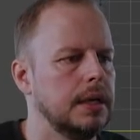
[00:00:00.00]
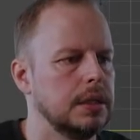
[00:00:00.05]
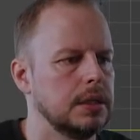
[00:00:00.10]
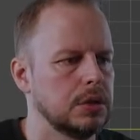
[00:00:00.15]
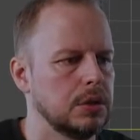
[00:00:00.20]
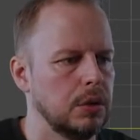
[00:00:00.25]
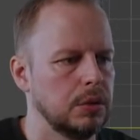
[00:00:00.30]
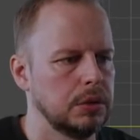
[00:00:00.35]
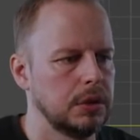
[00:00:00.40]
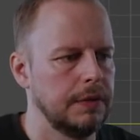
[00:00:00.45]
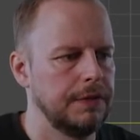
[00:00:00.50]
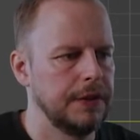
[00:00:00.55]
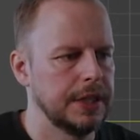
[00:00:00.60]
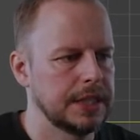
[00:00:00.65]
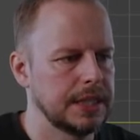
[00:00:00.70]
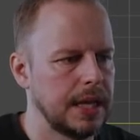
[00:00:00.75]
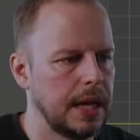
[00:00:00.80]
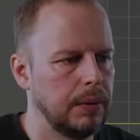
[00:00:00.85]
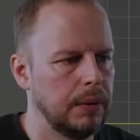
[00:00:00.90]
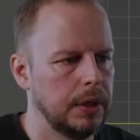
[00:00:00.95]
So to fix
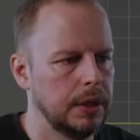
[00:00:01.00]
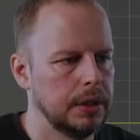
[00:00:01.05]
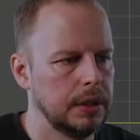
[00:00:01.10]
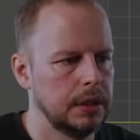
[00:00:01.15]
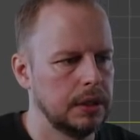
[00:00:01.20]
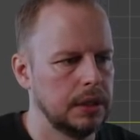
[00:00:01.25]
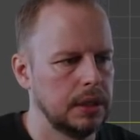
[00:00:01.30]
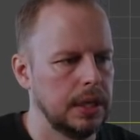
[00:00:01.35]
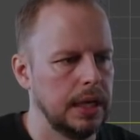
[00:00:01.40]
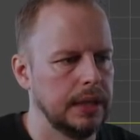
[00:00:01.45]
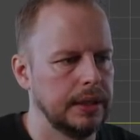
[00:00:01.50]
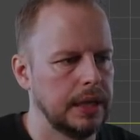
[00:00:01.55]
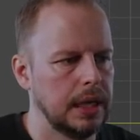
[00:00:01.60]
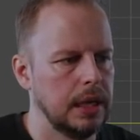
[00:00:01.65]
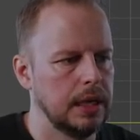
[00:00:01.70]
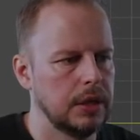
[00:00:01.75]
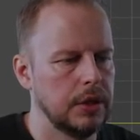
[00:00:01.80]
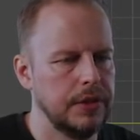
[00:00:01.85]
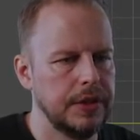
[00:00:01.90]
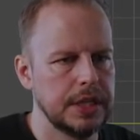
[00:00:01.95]
that one, I'll
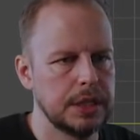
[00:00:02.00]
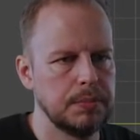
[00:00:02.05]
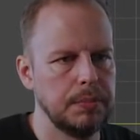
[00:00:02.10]
click on this